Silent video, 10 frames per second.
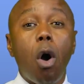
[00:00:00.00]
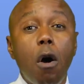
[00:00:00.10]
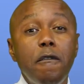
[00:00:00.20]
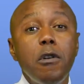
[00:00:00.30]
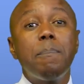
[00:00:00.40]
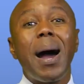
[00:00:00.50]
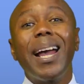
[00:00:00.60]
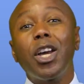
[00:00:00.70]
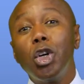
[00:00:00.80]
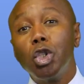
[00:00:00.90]
often
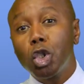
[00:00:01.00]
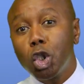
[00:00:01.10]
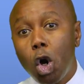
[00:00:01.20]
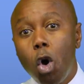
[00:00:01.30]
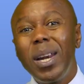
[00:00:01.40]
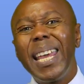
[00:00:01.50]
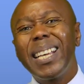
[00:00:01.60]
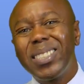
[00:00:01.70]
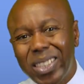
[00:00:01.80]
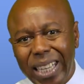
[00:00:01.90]
buy
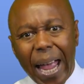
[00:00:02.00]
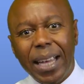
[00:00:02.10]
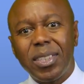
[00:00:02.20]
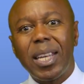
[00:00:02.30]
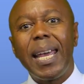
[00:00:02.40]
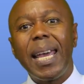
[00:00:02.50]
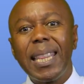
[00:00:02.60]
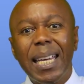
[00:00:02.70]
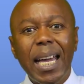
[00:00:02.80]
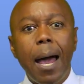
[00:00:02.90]
controlling stakes
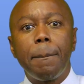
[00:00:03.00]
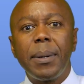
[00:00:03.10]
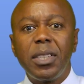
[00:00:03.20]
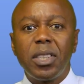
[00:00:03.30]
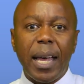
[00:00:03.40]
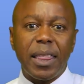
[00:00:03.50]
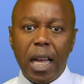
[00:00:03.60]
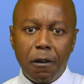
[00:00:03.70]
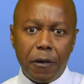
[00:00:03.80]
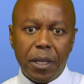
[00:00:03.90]
in the companies that they
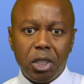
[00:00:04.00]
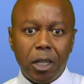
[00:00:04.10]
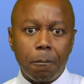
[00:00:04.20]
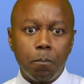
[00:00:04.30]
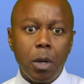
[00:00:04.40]
invest in.